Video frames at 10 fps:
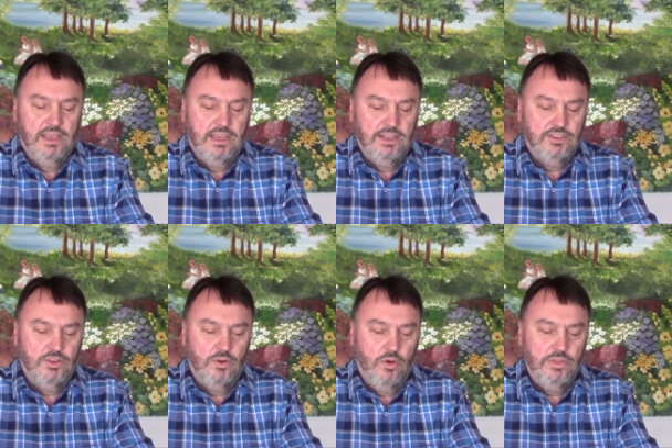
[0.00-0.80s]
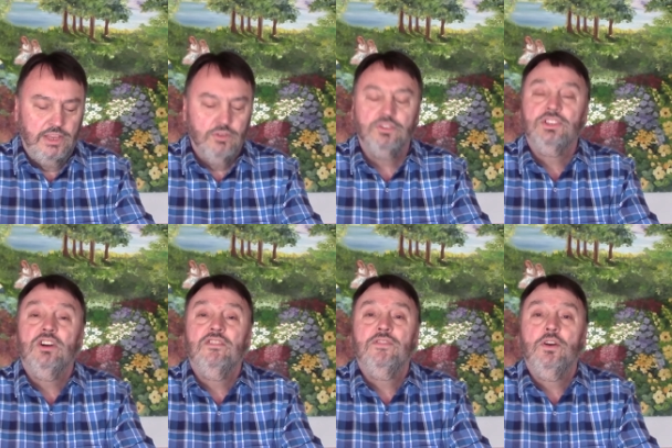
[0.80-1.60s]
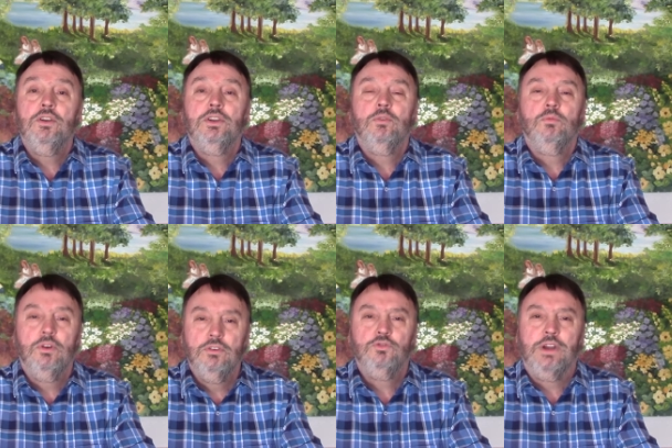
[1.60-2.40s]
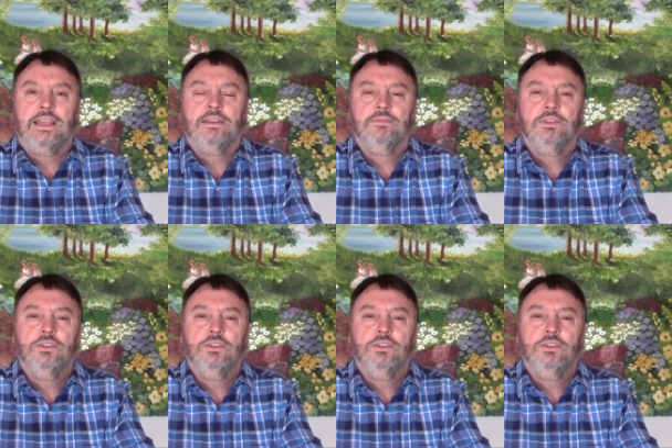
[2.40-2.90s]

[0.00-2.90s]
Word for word: is the law that your cell phone will ring